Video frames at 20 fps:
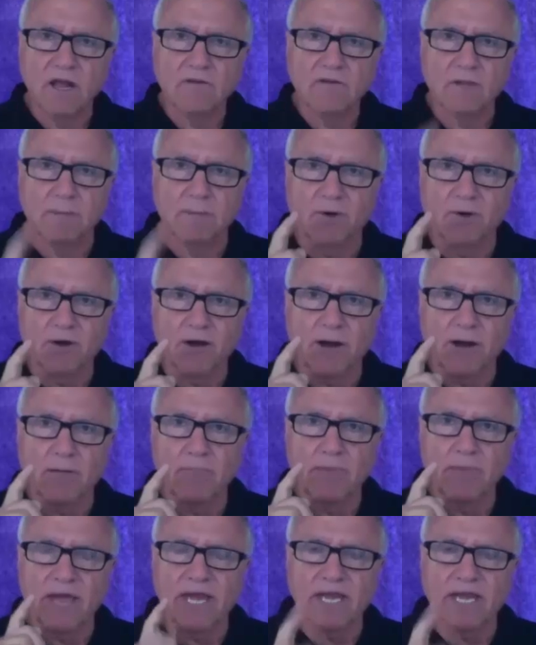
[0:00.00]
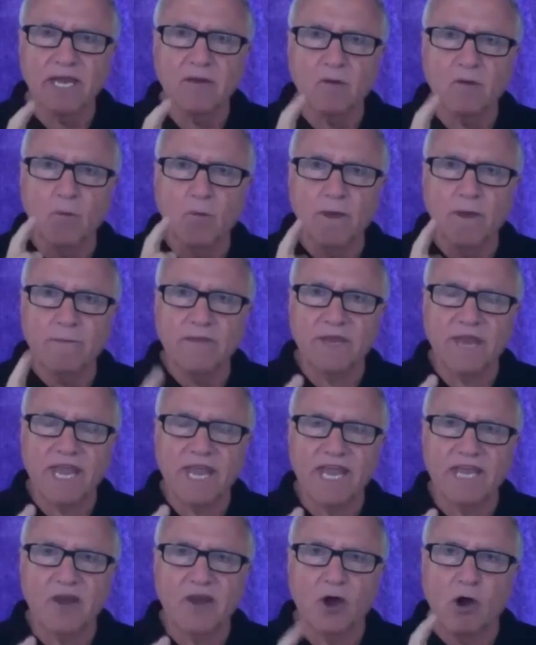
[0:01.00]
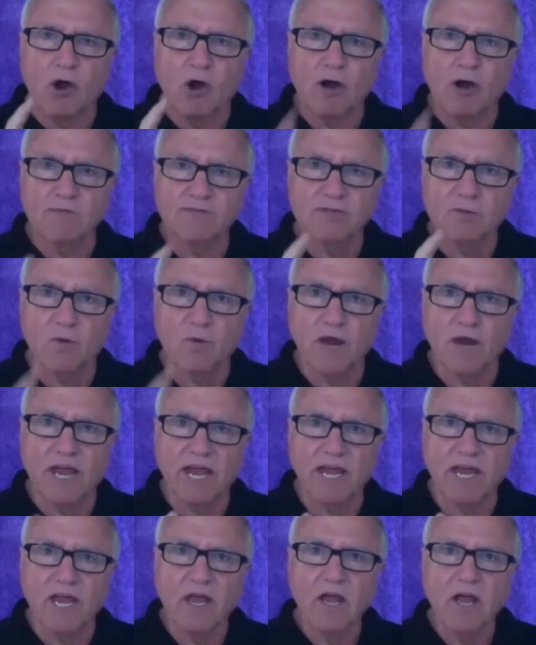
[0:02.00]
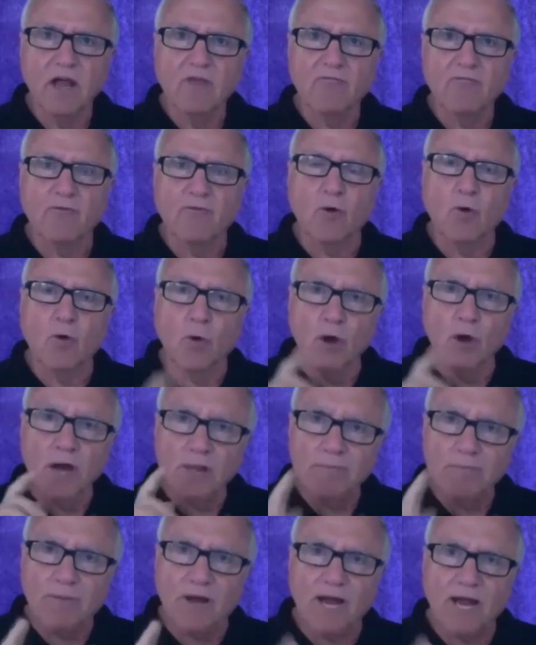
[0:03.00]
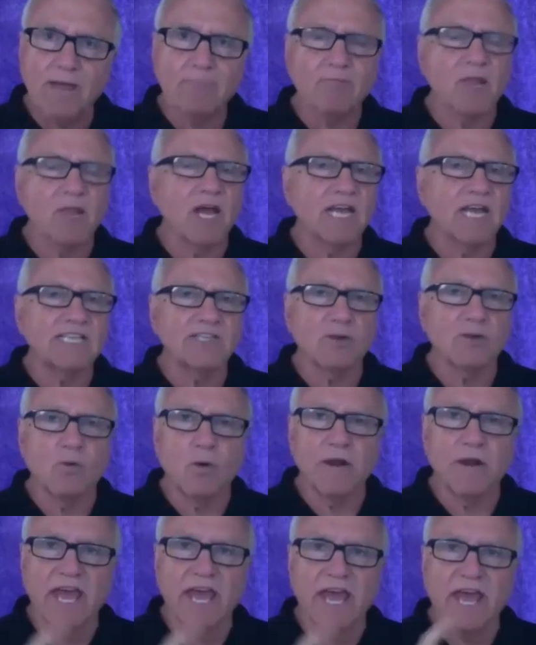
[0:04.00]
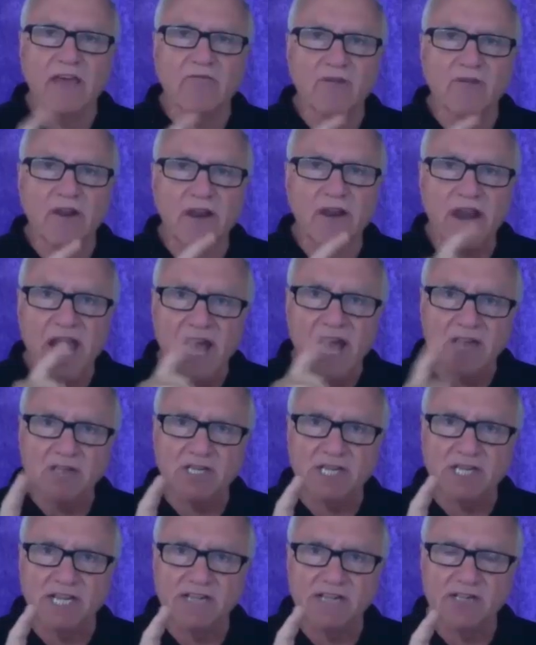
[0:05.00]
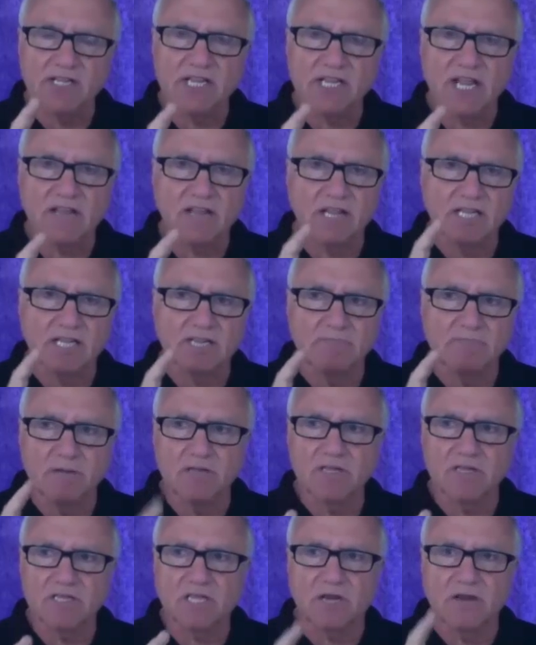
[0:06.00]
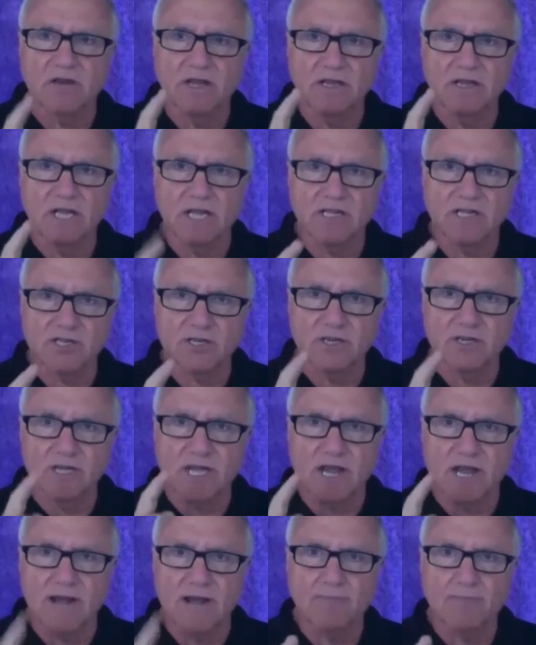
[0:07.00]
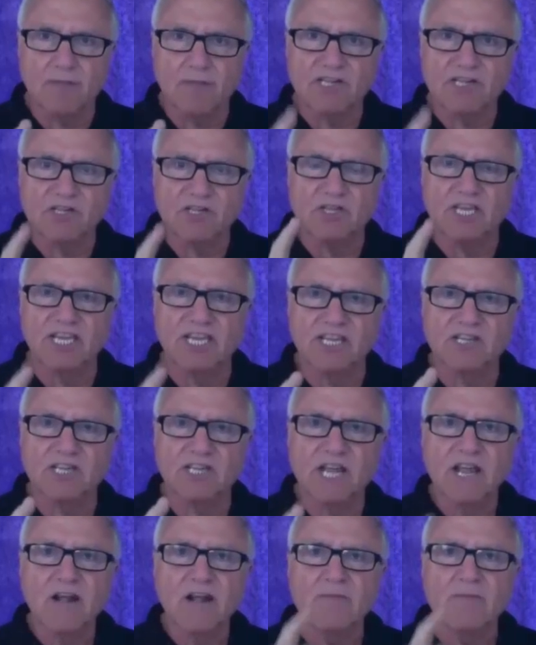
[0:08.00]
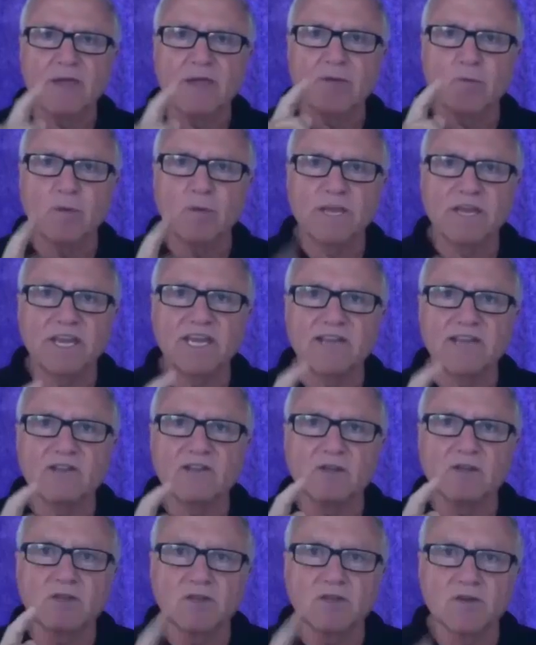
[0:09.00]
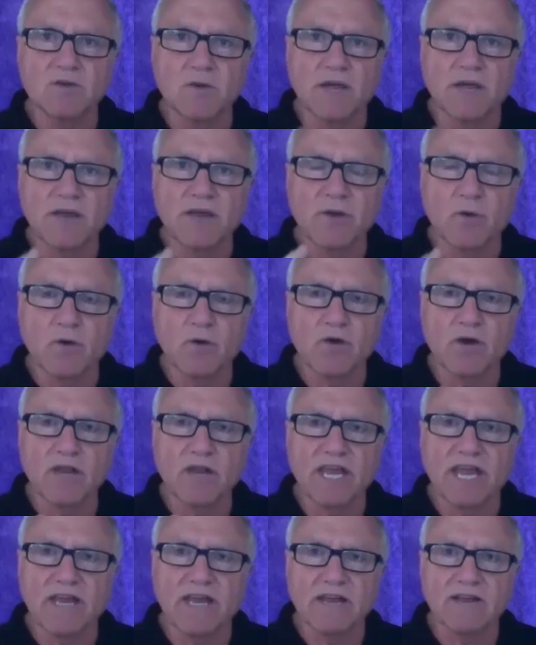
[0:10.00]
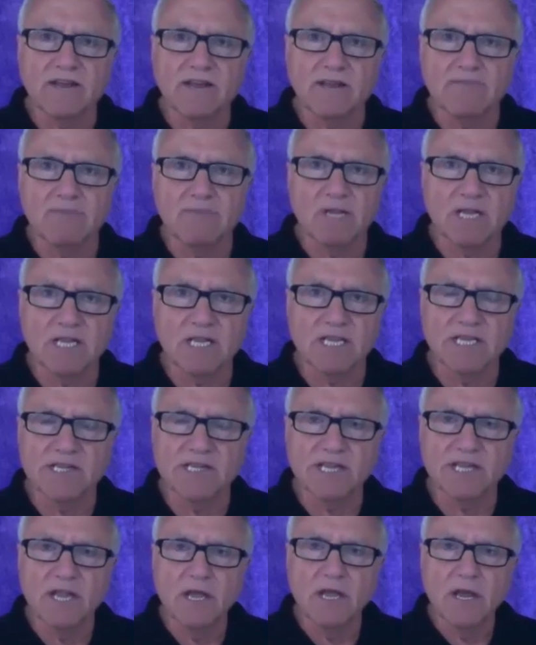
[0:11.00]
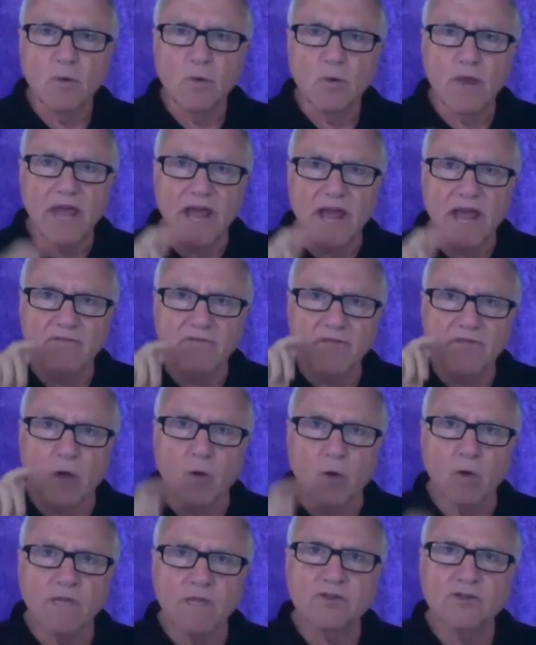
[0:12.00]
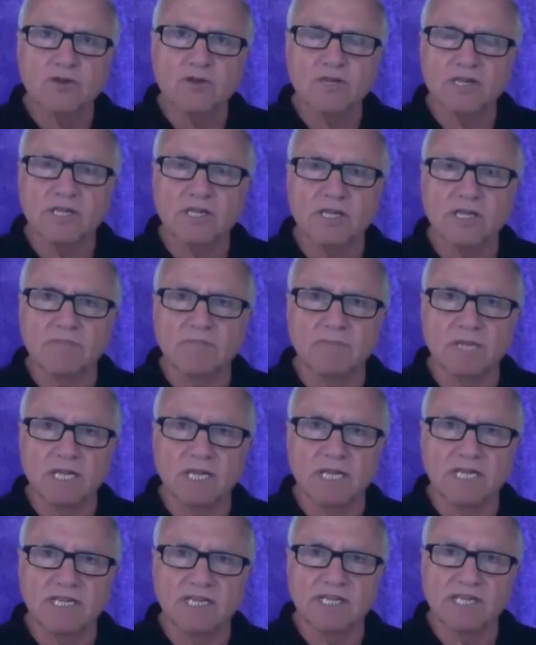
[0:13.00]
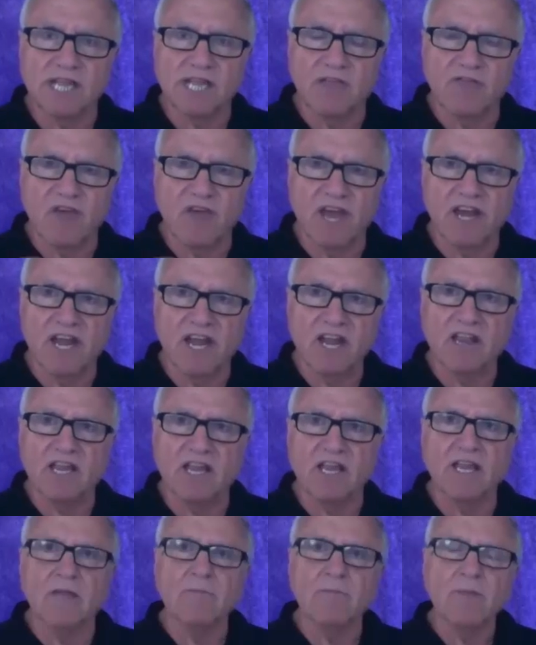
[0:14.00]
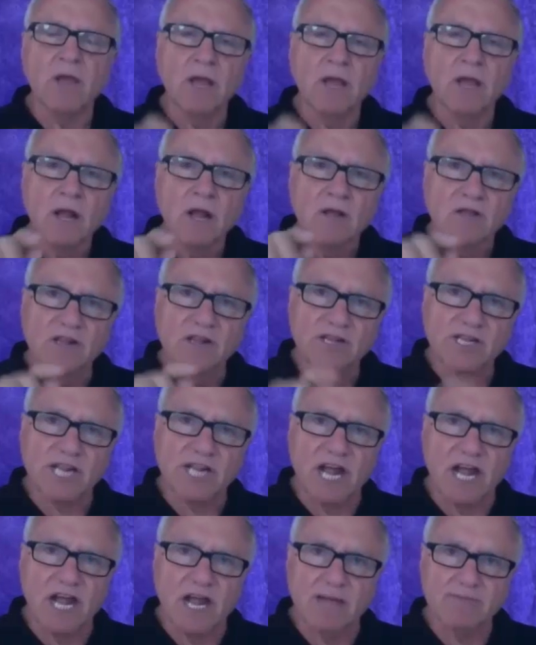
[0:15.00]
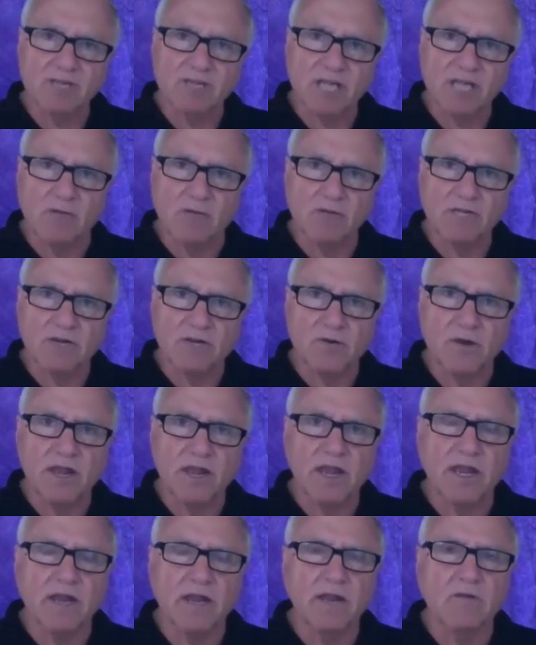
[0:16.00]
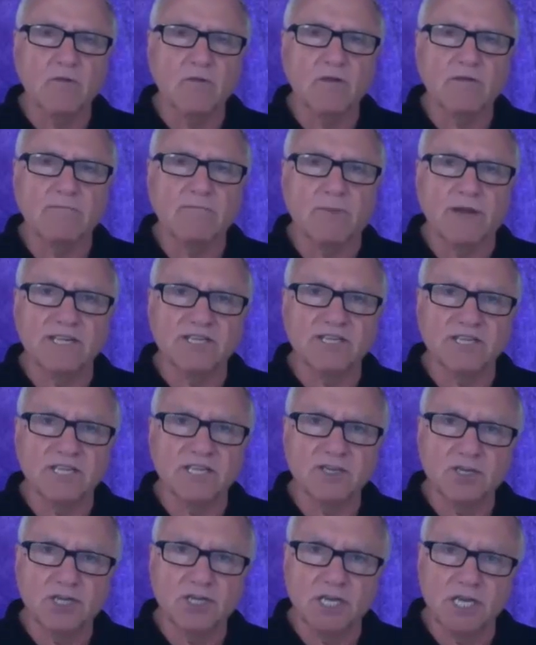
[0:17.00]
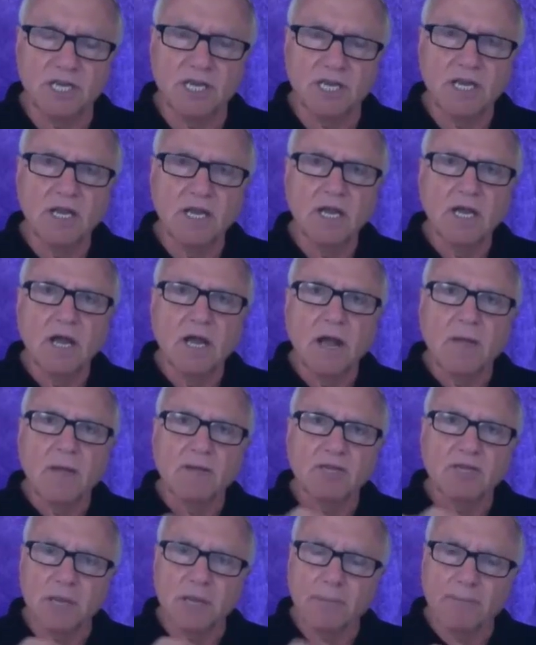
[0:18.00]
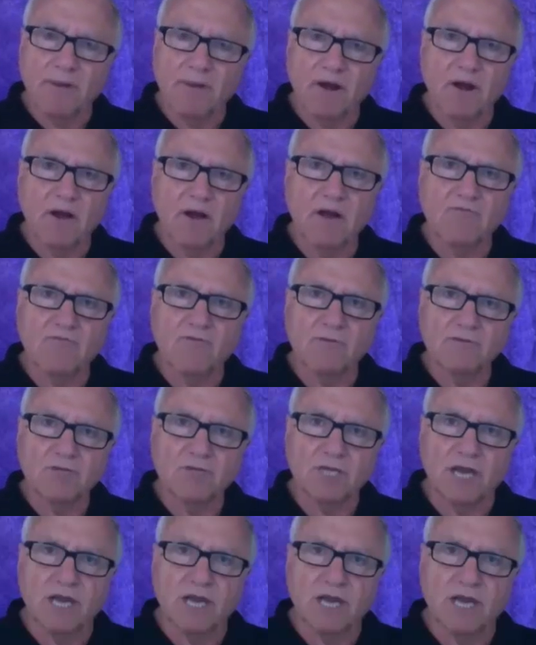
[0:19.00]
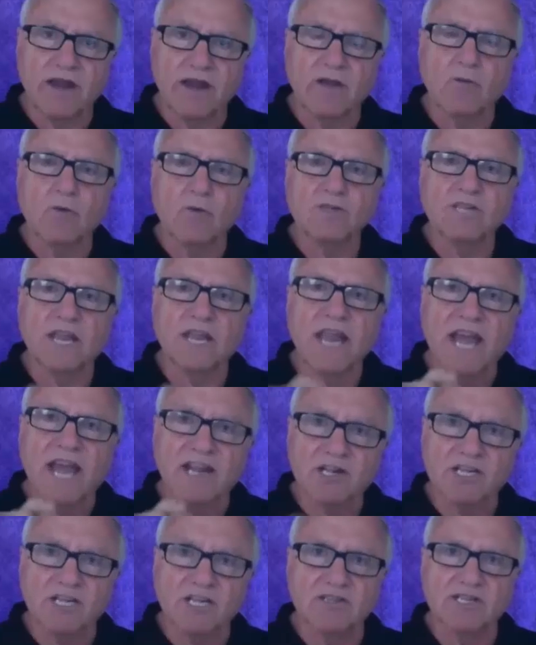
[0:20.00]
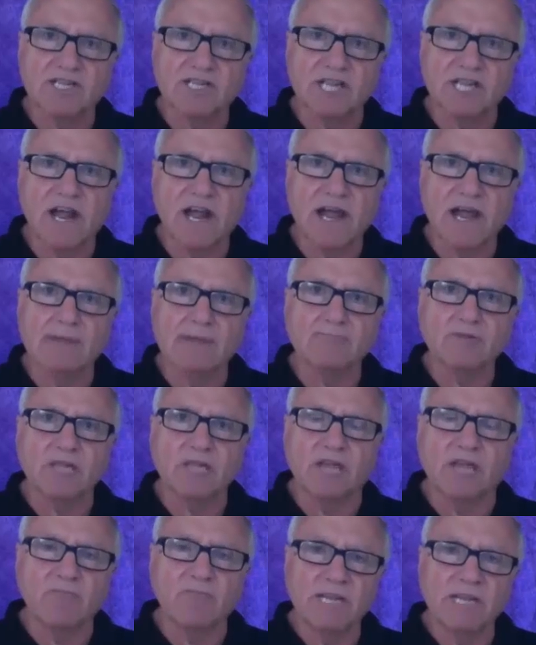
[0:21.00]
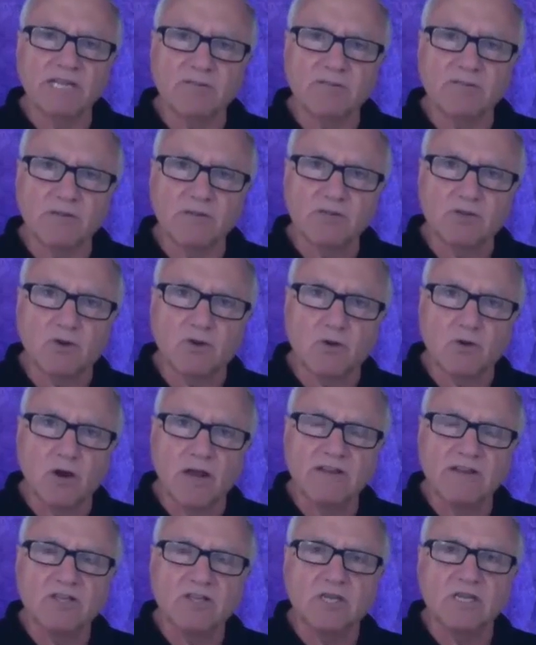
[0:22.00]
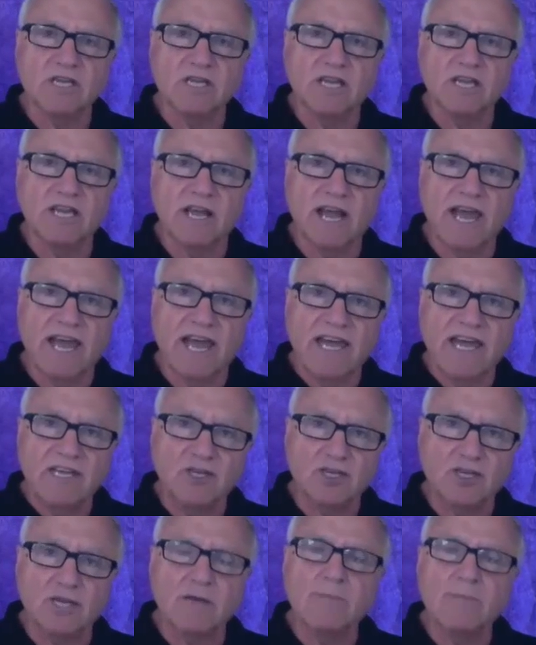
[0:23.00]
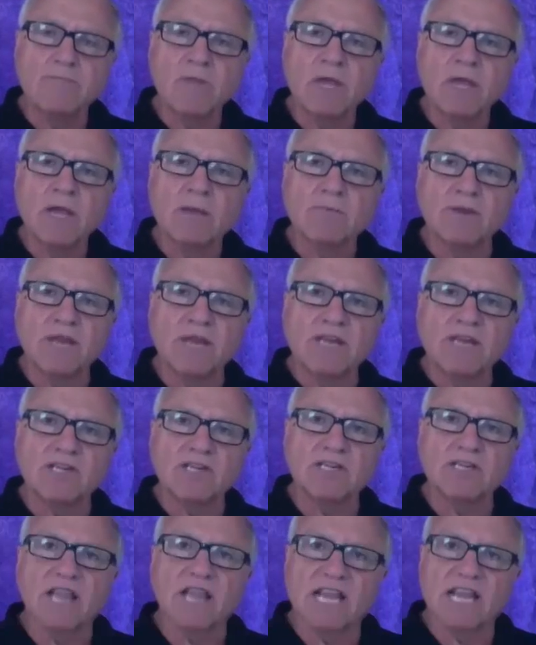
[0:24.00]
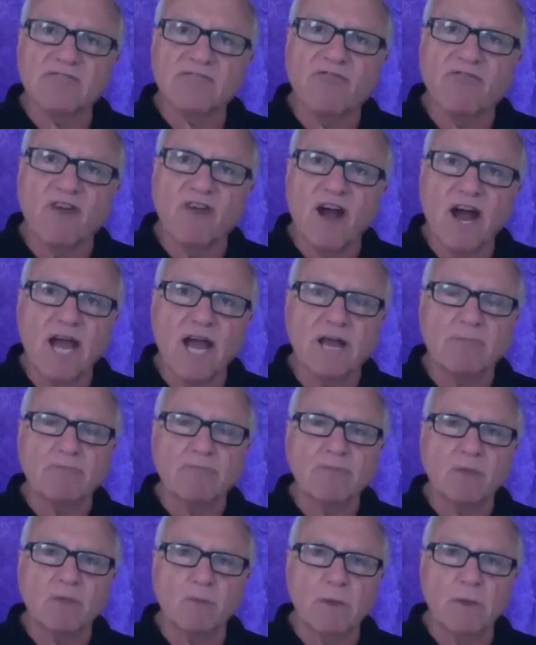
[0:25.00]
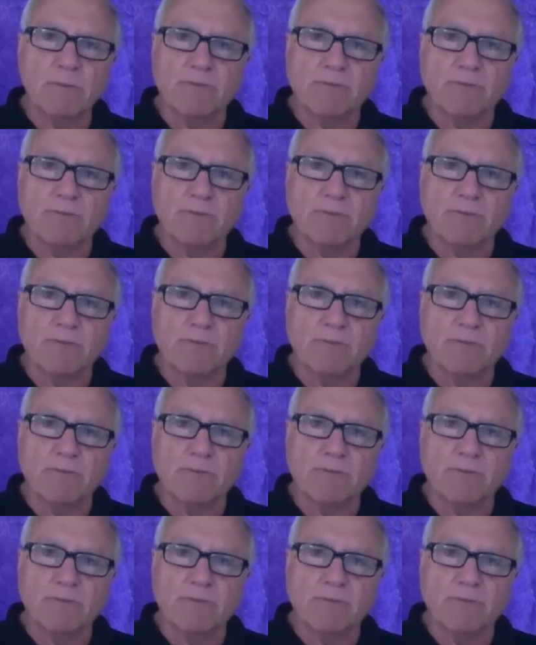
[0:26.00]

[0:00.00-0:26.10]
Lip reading: to put our men and women in harm's way for oil pipelines or whatever nonsense that this military-industrial complex thinks that we need to do in order to get into the Middle East. We have no interest in the Middle East. If anything, the PSYOPs that was created with President Xi Jinping from China was an excellent PSYOPs. It means we're drawing to the Asia Peninsula, that's fine. We